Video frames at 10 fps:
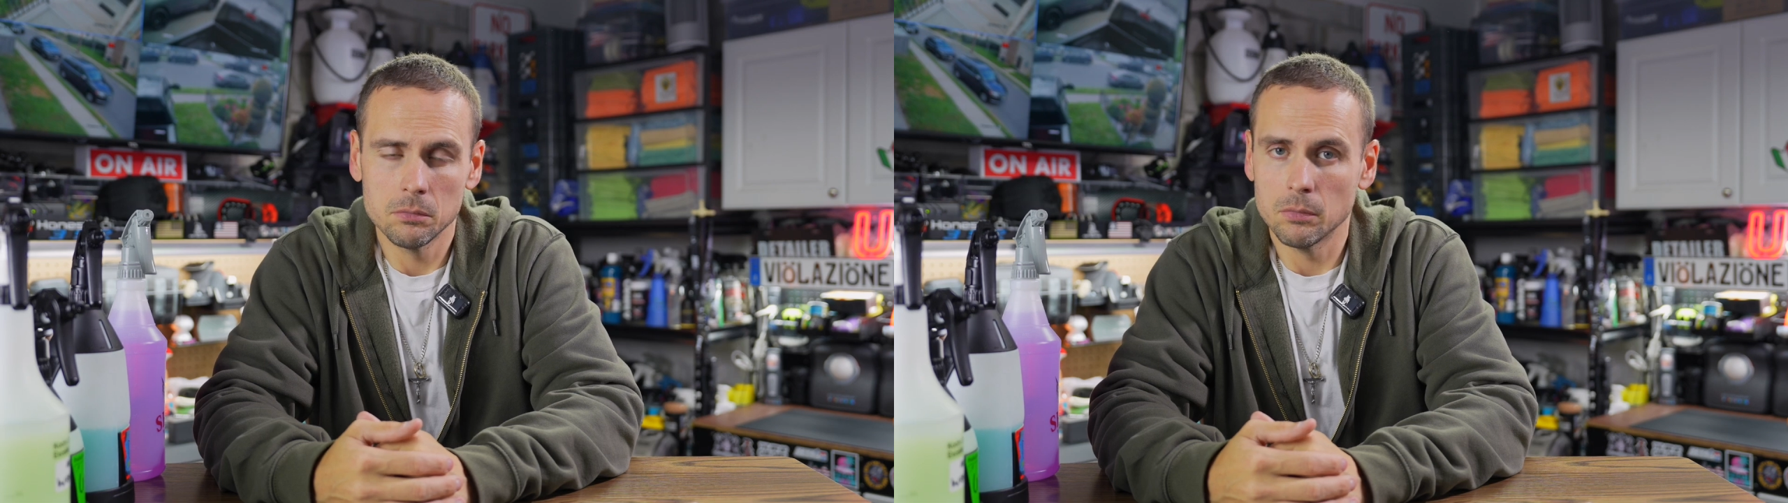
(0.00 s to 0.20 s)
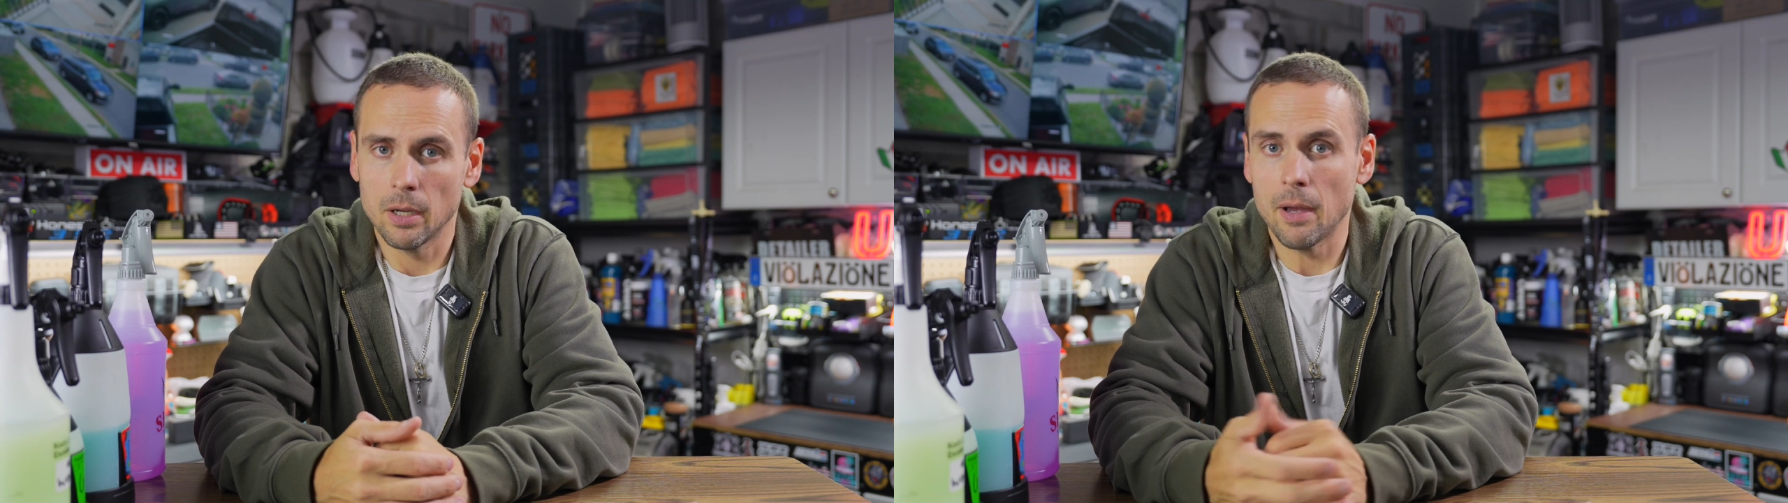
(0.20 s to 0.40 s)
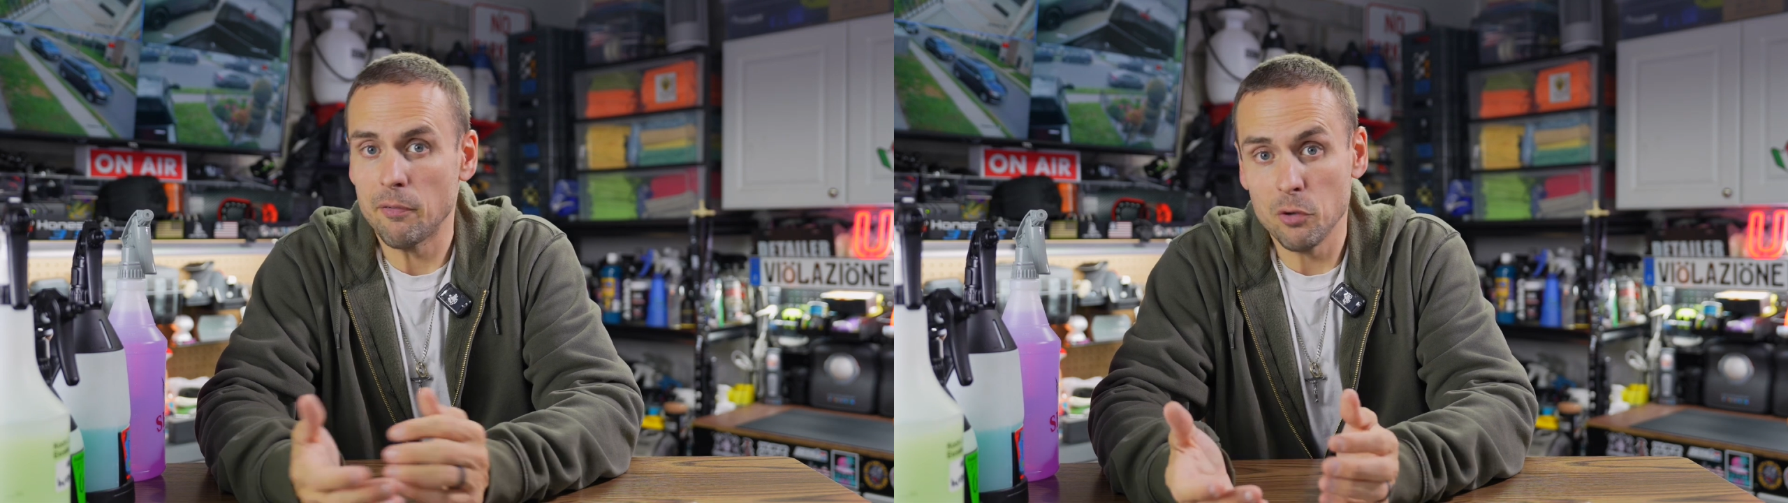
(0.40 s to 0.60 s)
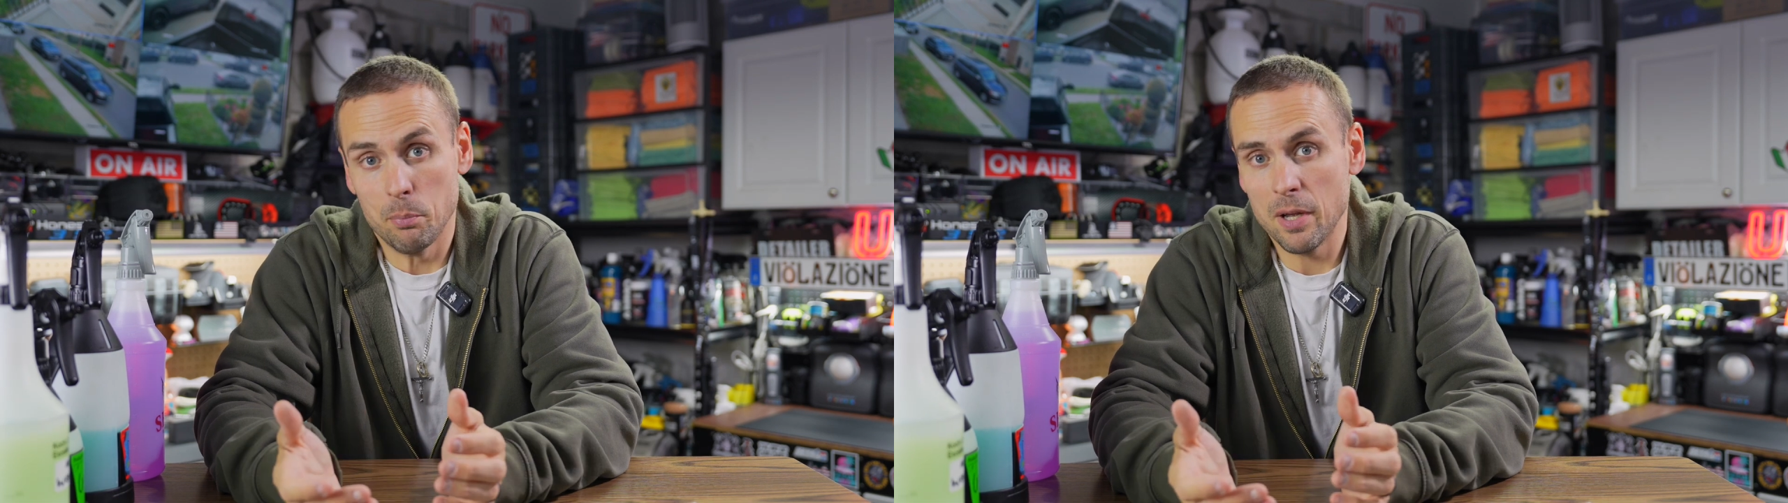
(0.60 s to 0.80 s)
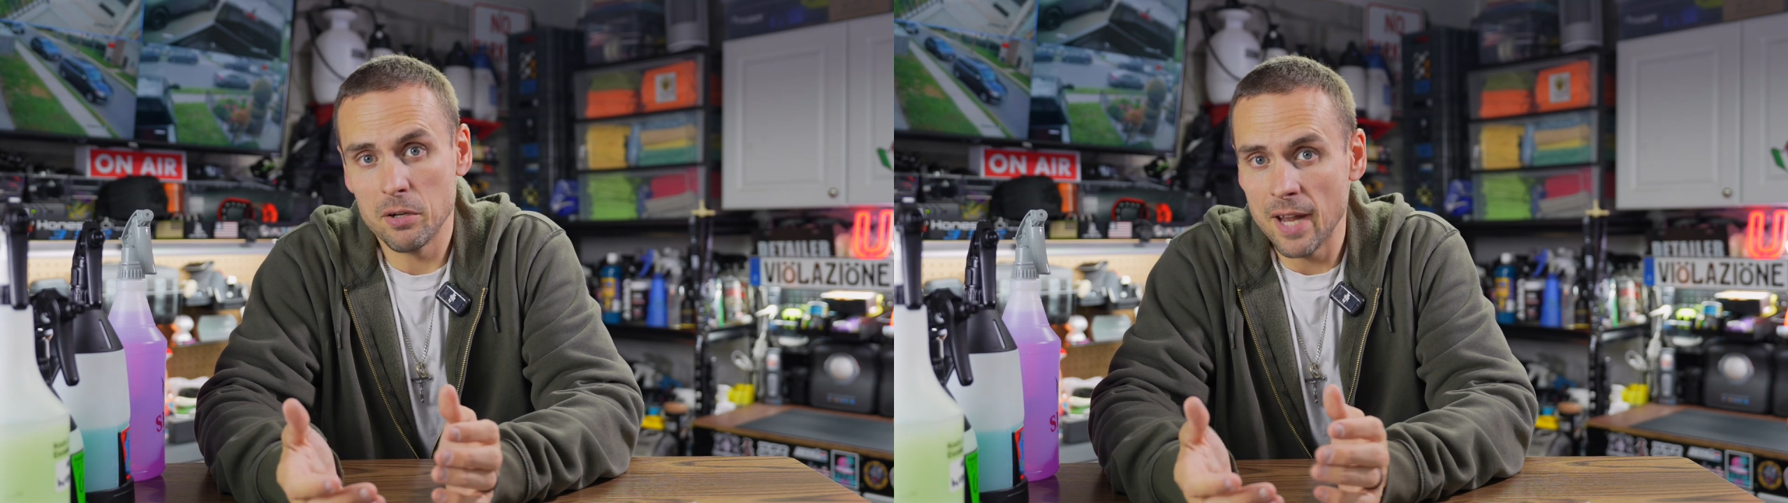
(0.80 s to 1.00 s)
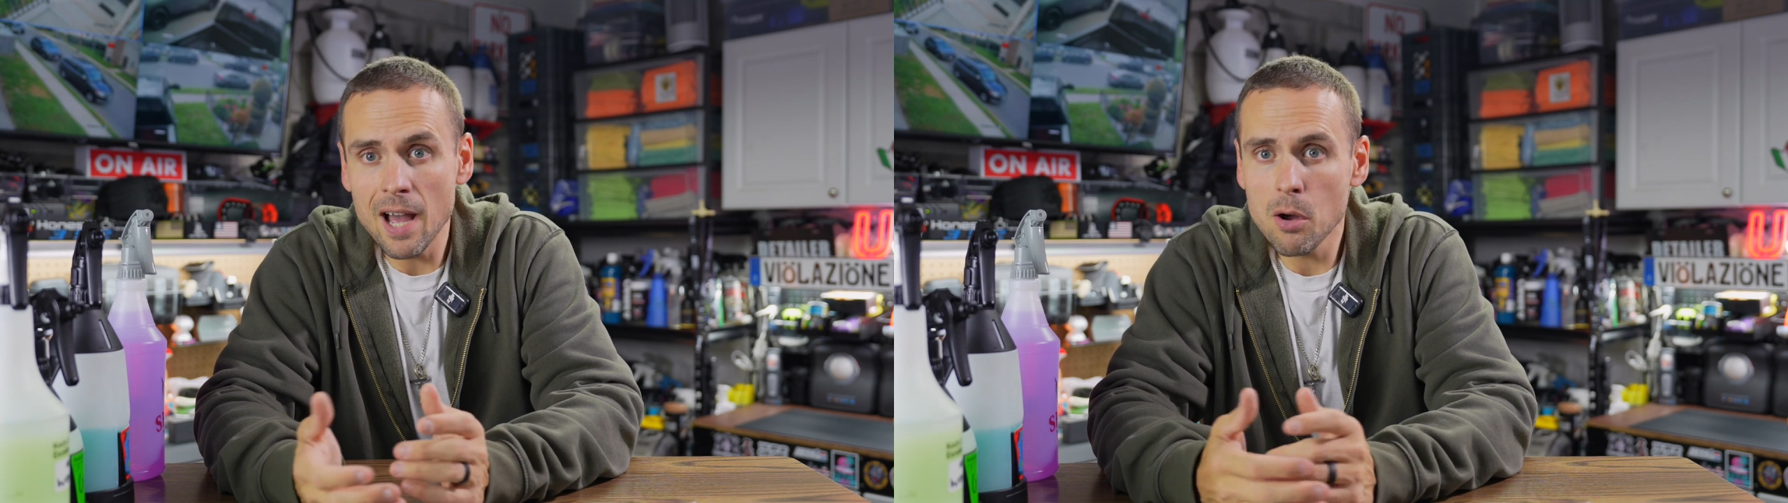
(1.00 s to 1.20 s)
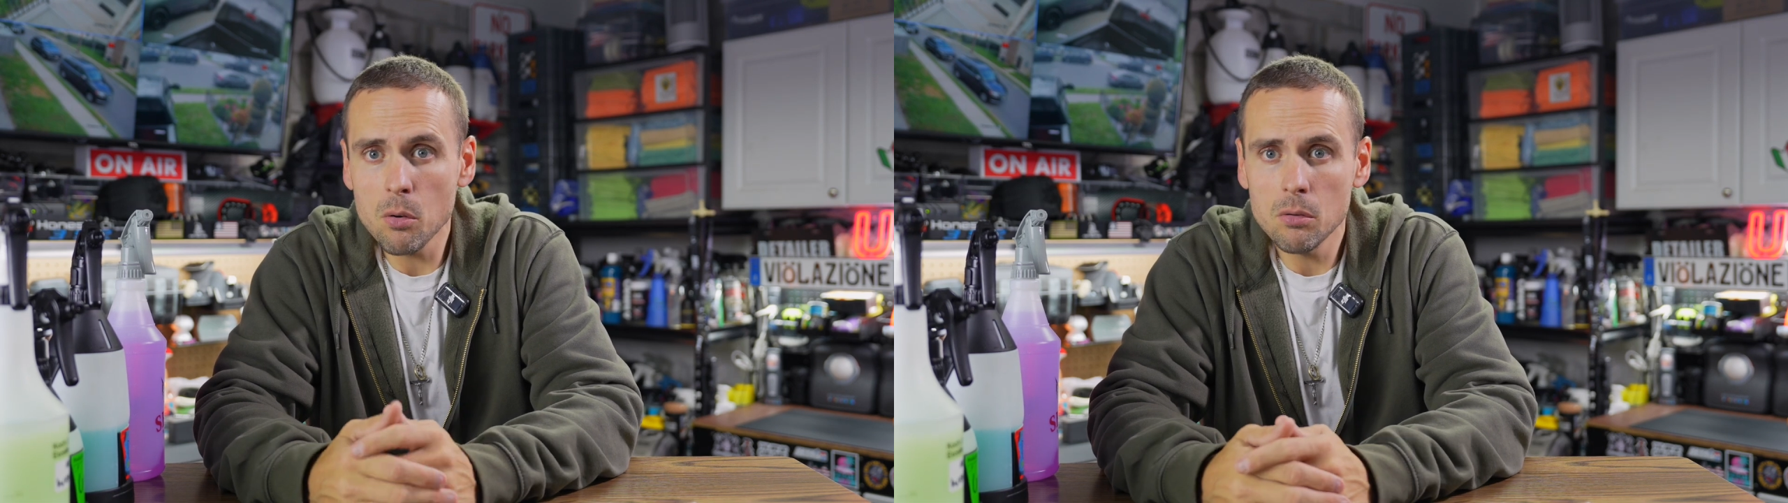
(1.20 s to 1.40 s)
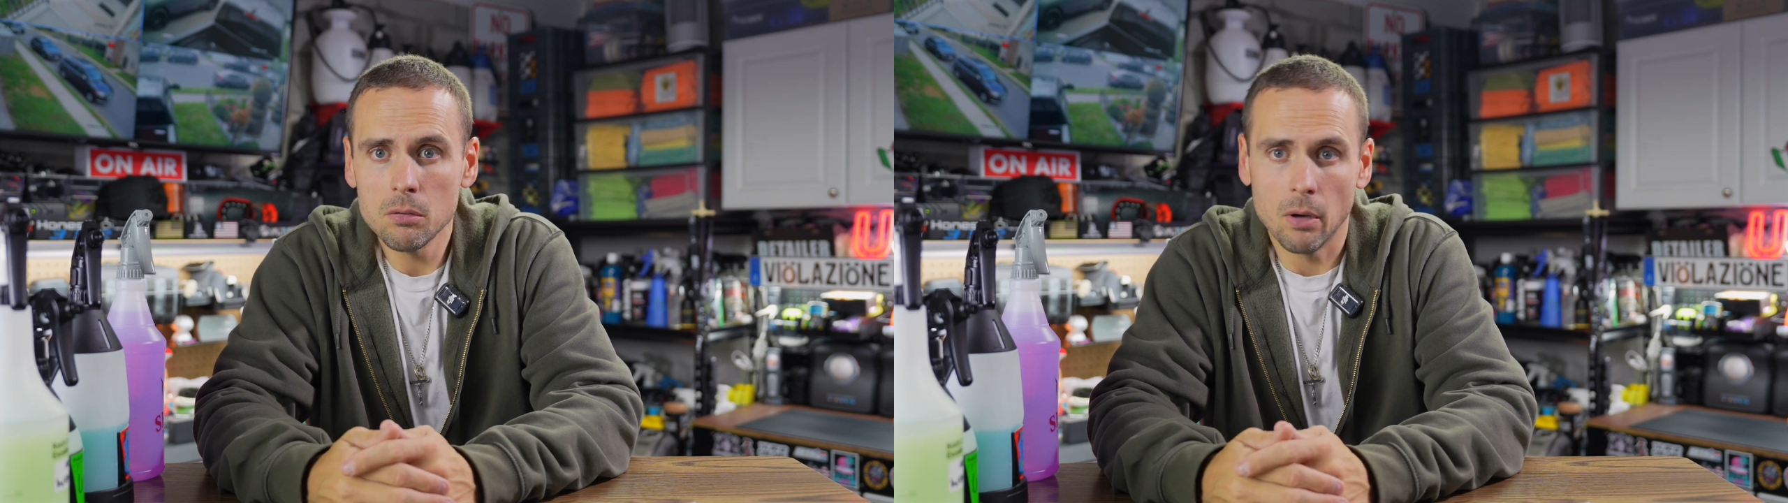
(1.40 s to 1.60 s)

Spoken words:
I feel better now.